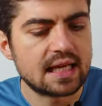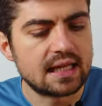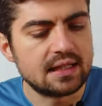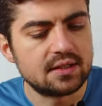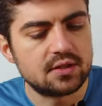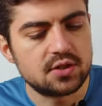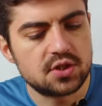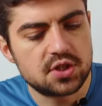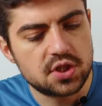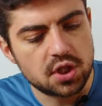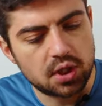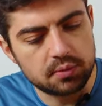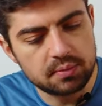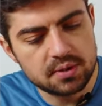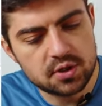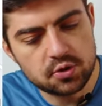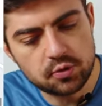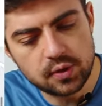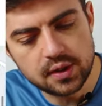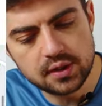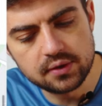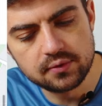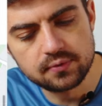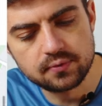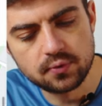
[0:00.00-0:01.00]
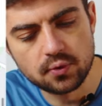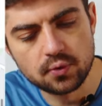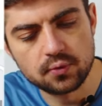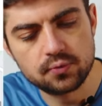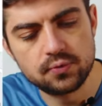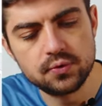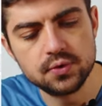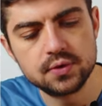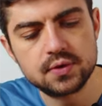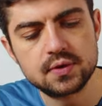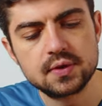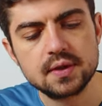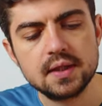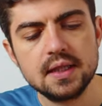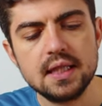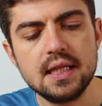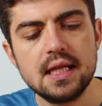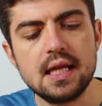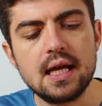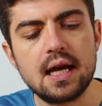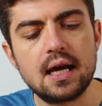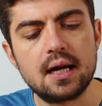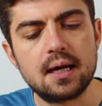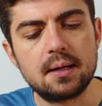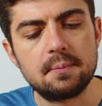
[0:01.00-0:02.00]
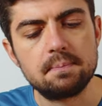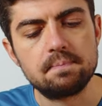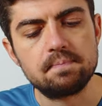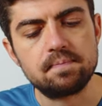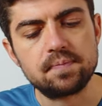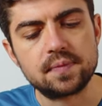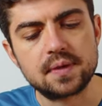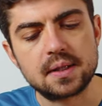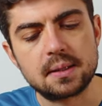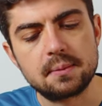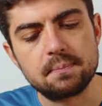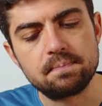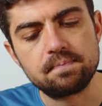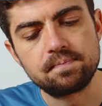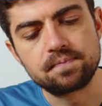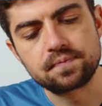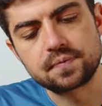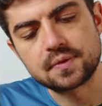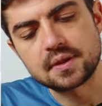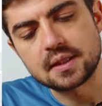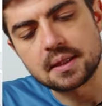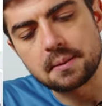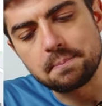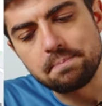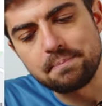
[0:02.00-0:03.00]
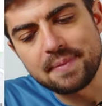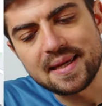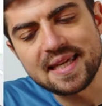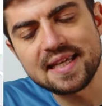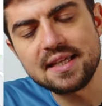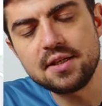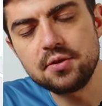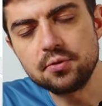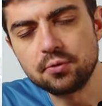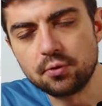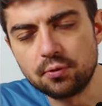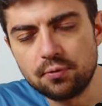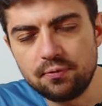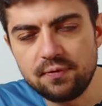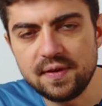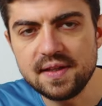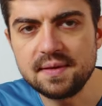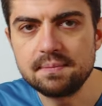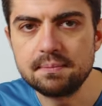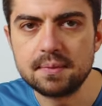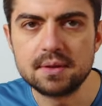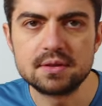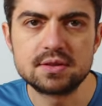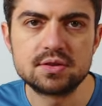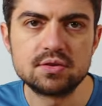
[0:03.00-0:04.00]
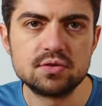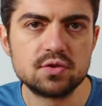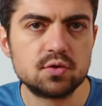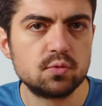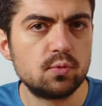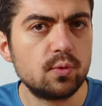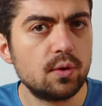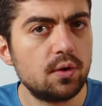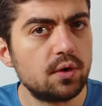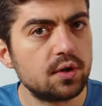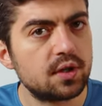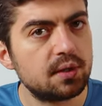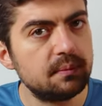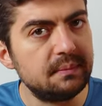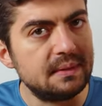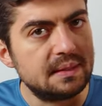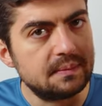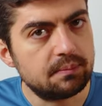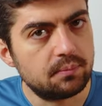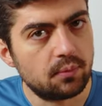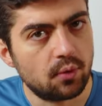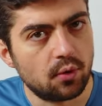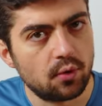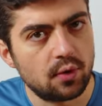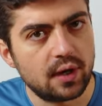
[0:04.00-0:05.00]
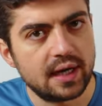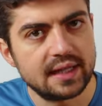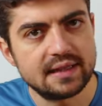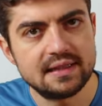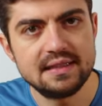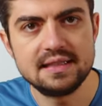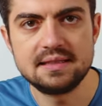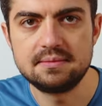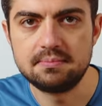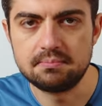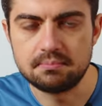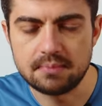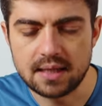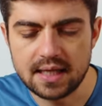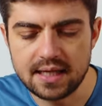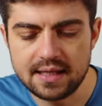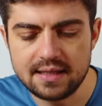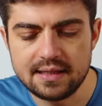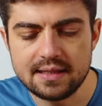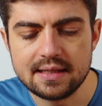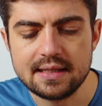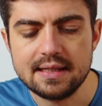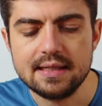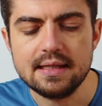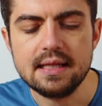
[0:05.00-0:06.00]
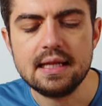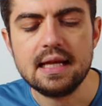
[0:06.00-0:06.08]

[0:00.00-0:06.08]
and the geometry in the forefoot make your feet muscles work a bit more, at least mine,